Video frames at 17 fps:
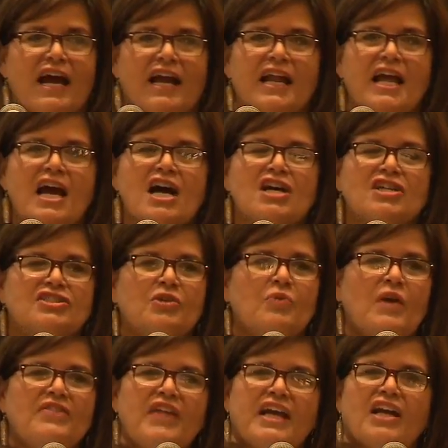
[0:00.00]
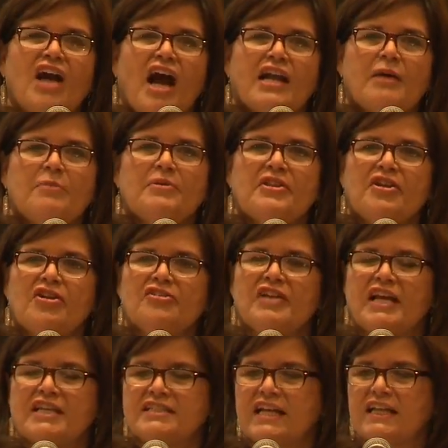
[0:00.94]
that. So when they got up in there
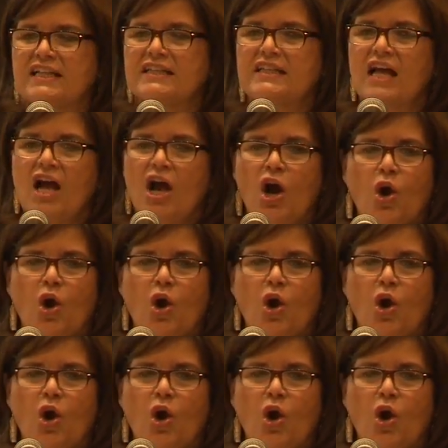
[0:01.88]
and they said,